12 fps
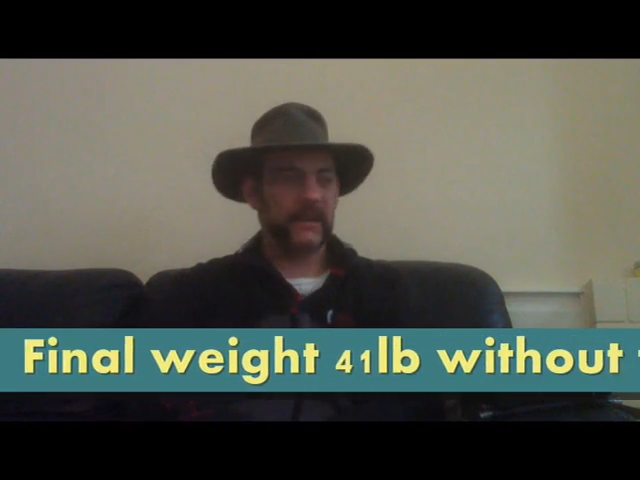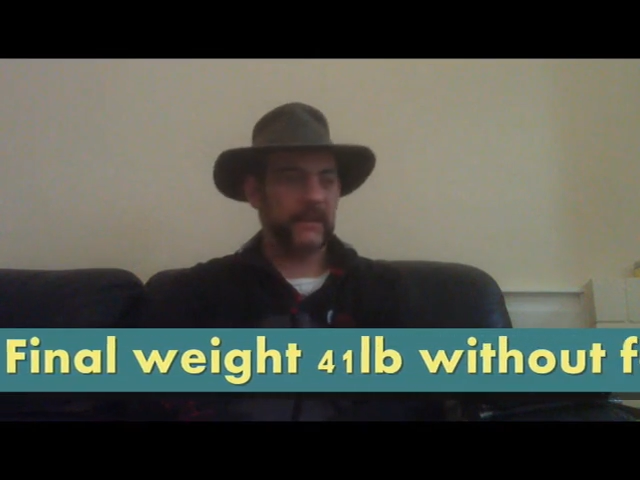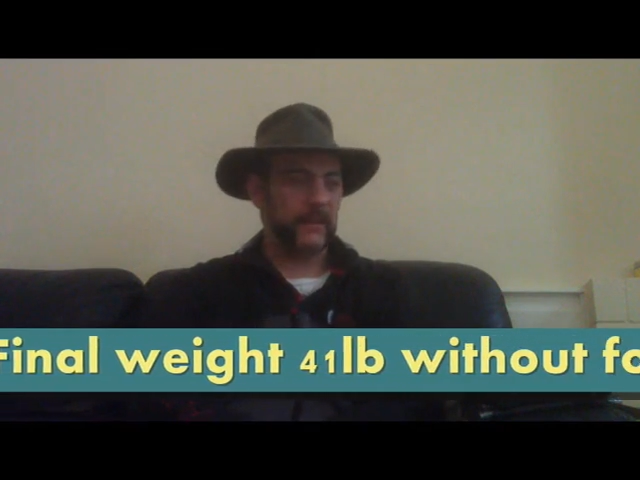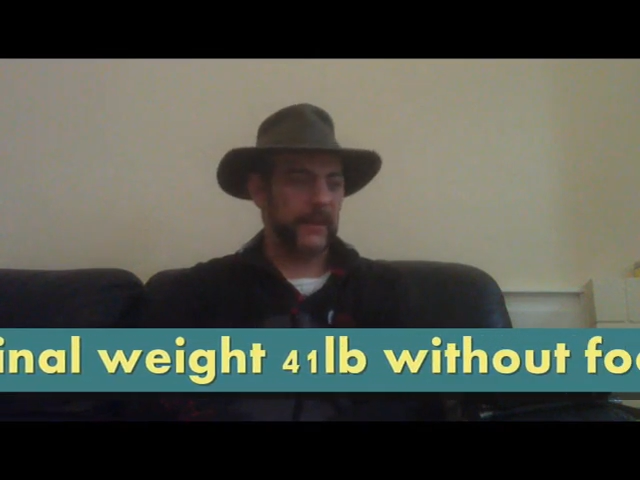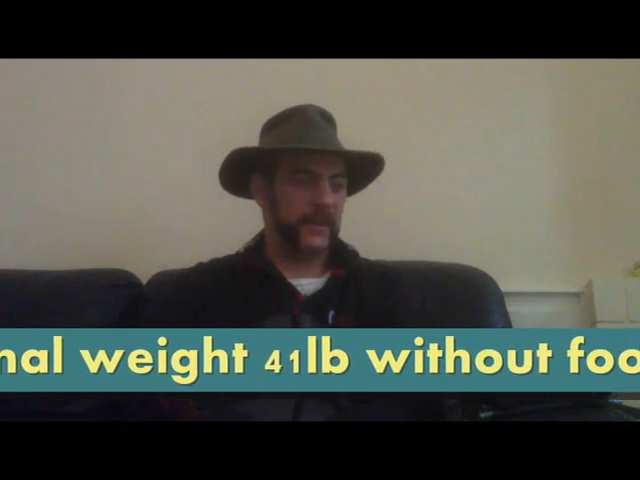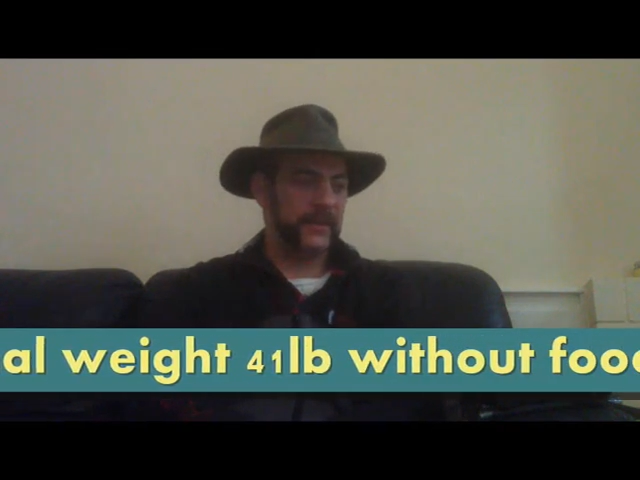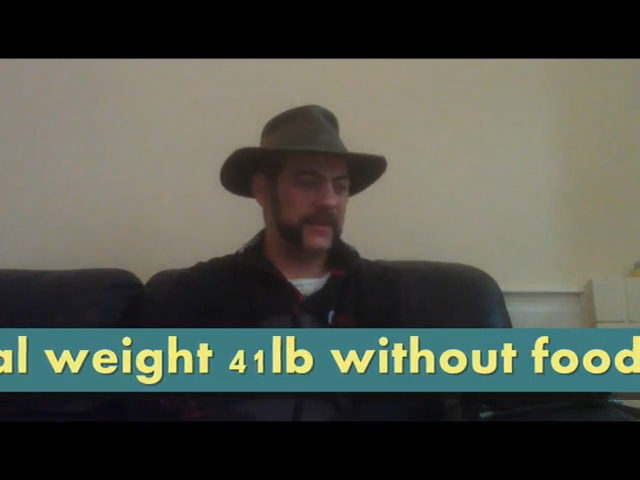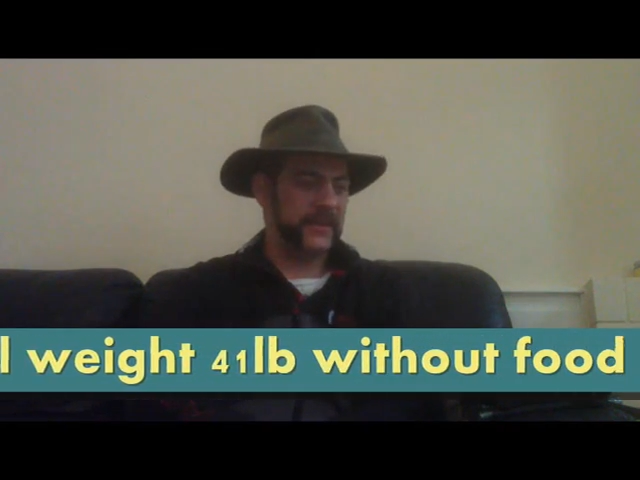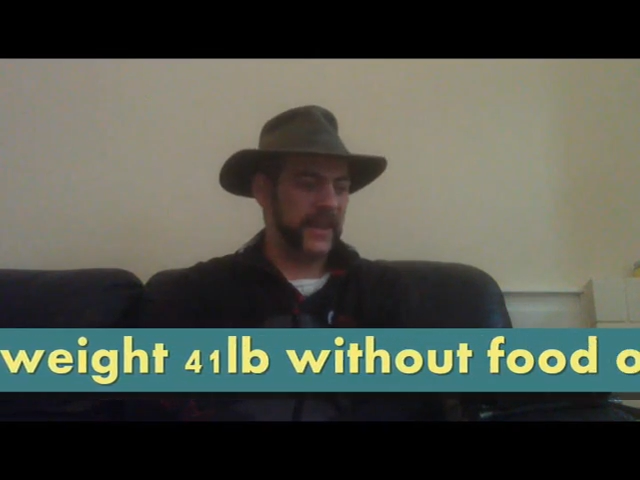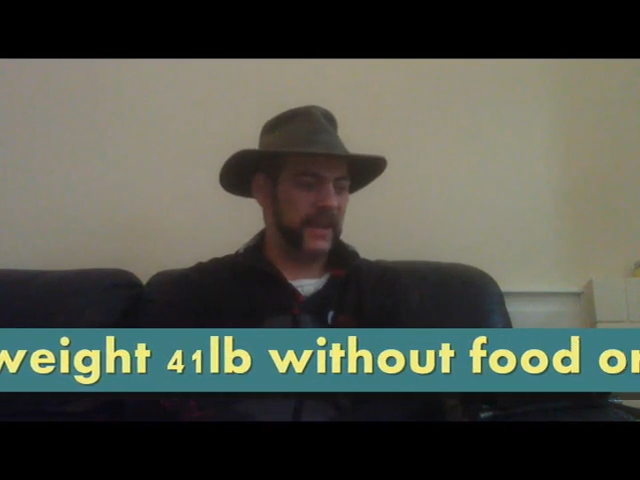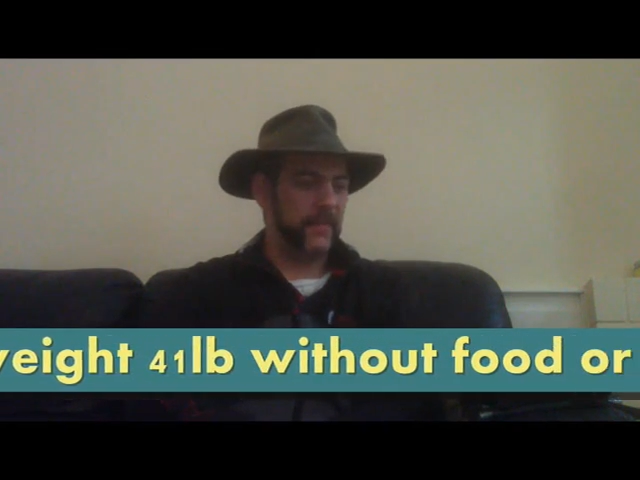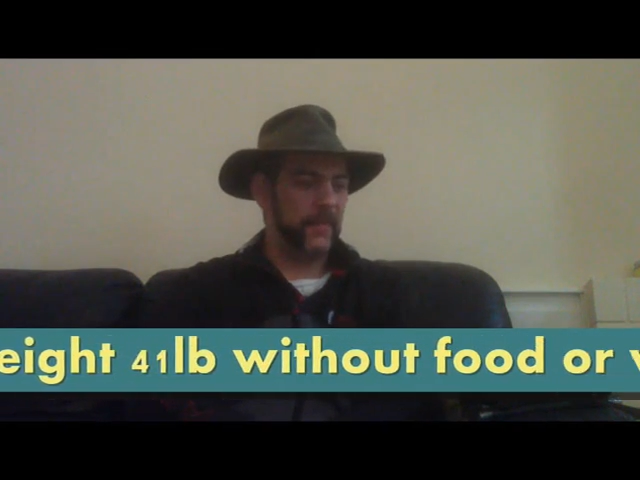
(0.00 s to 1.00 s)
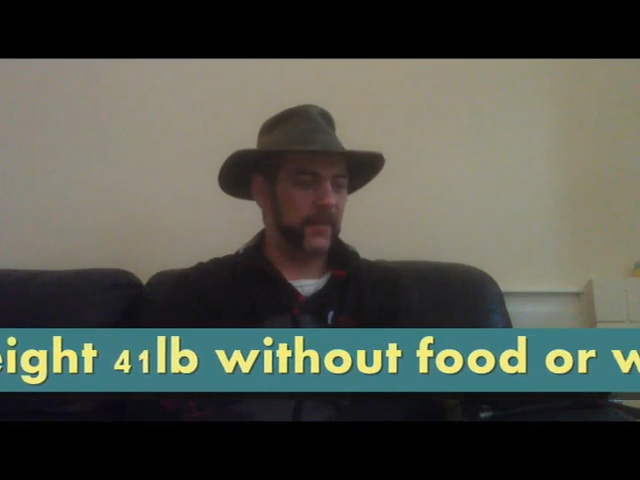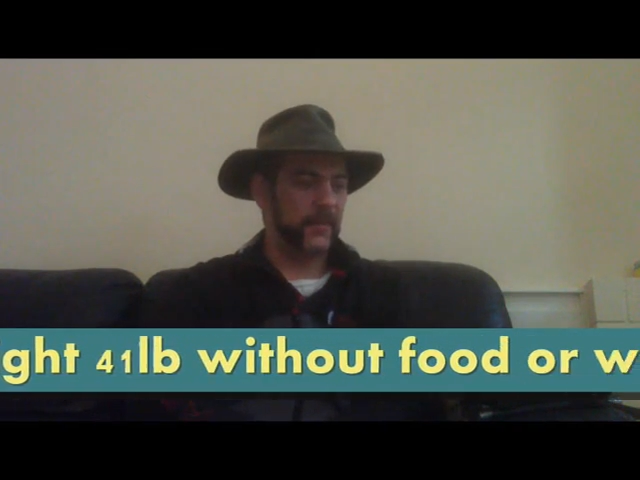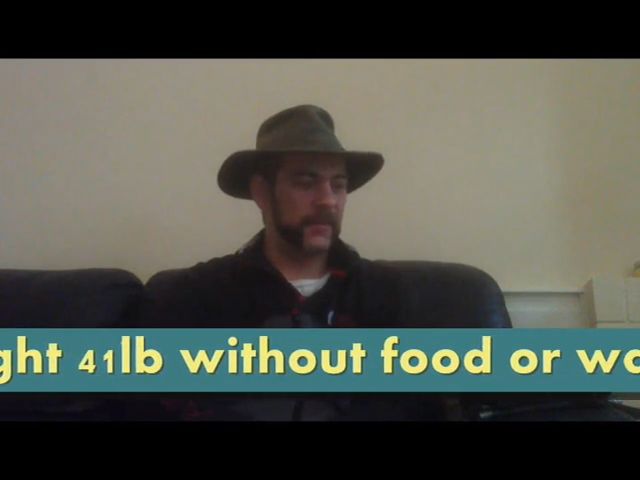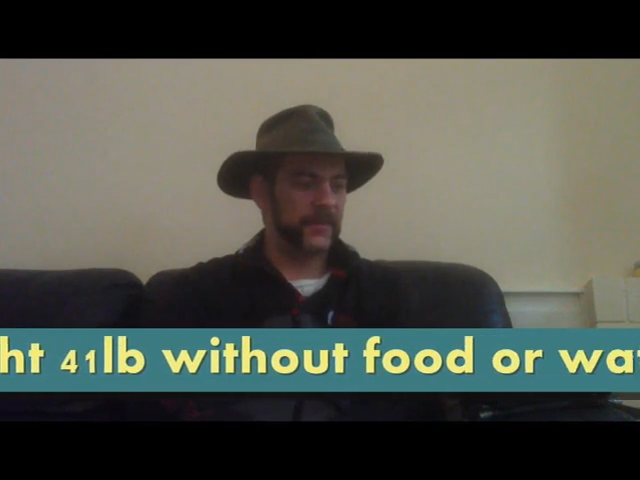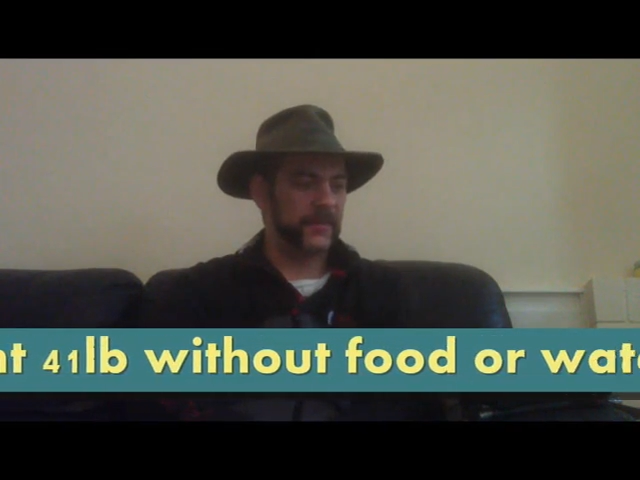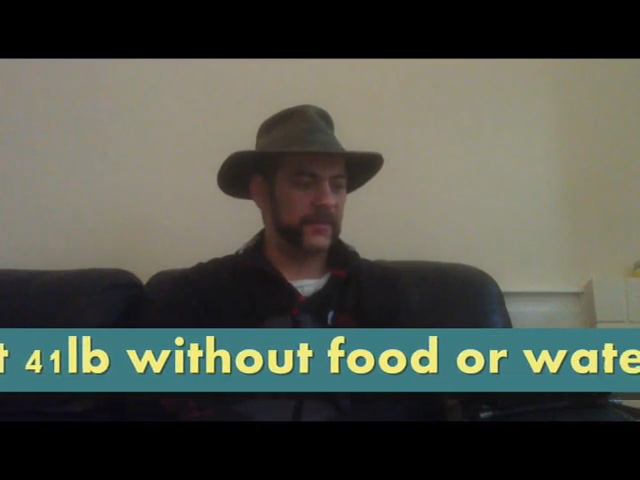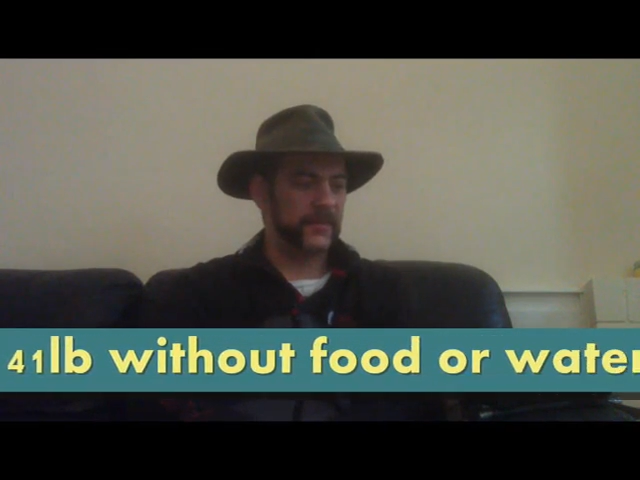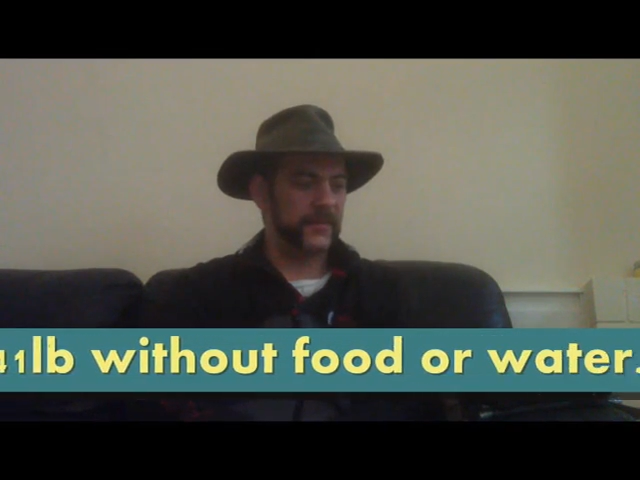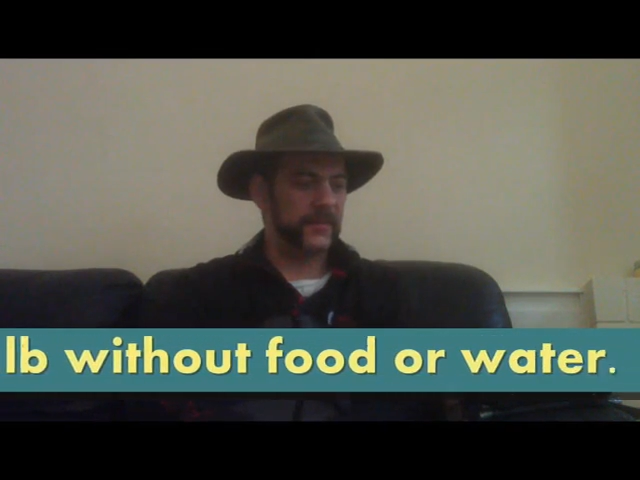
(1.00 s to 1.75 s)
going away on this camp, I was